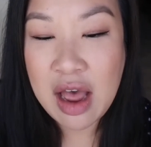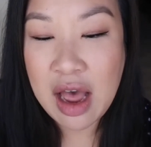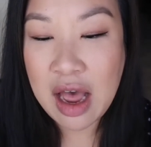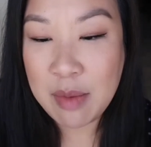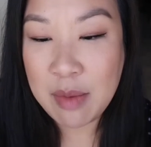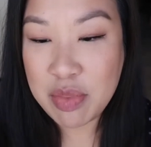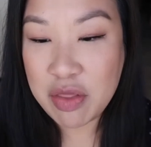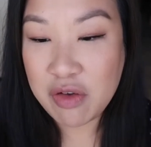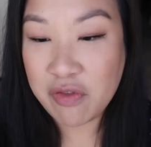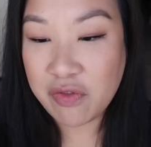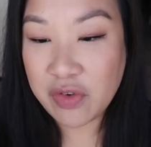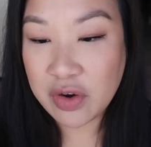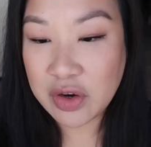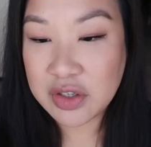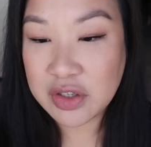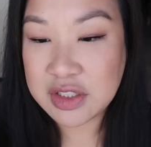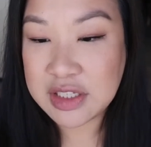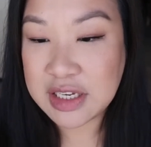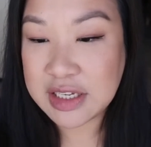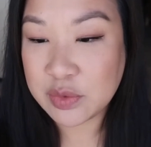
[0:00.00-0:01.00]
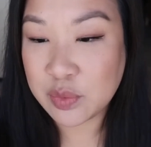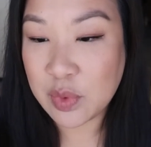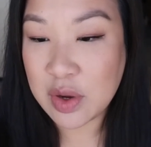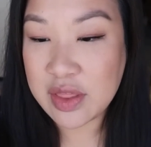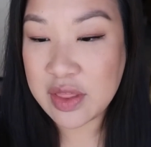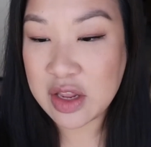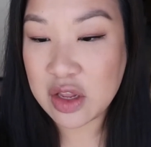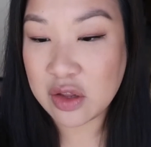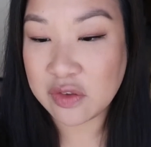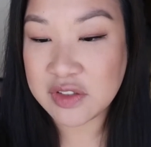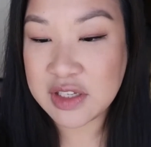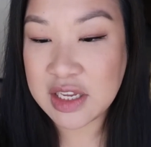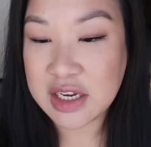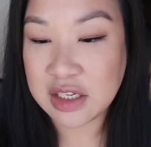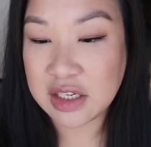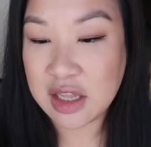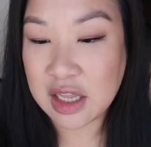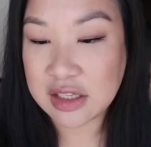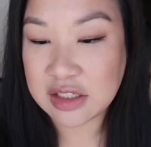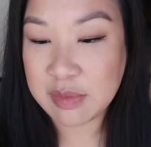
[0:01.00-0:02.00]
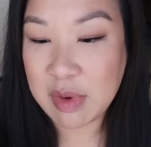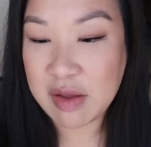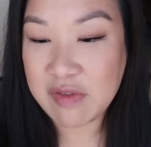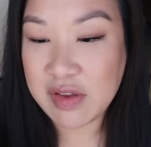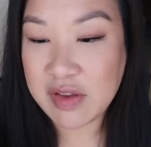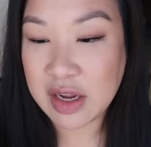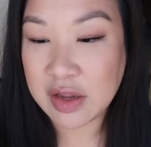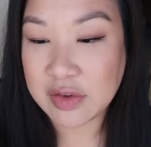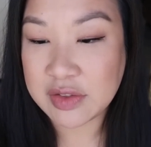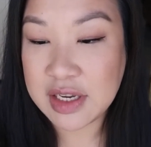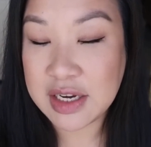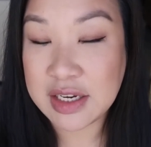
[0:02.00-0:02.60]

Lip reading: The first is one that you've seen in lots of my videos.